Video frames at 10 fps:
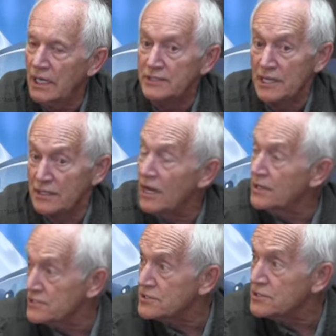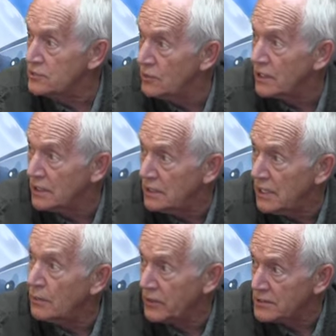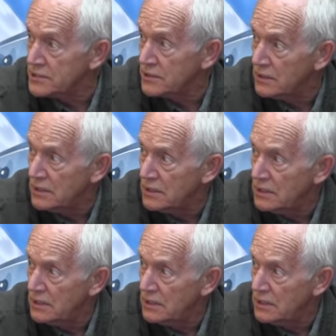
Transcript: And technology is doing it, helping us do it.